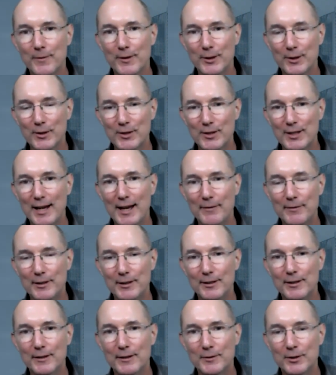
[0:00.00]
they're savvy
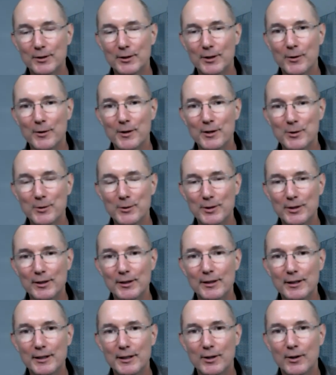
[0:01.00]
enough to know that
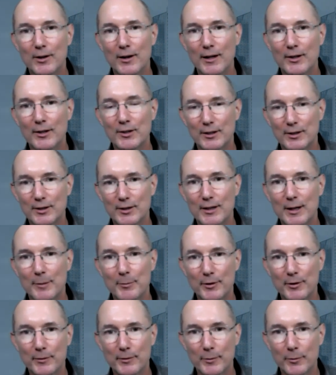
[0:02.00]
utility costs are
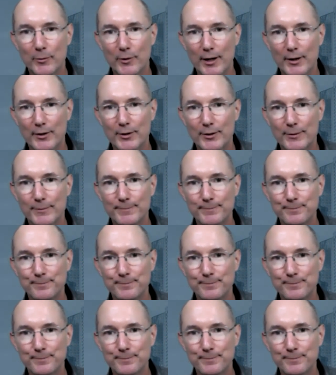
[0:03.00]
separate from rent.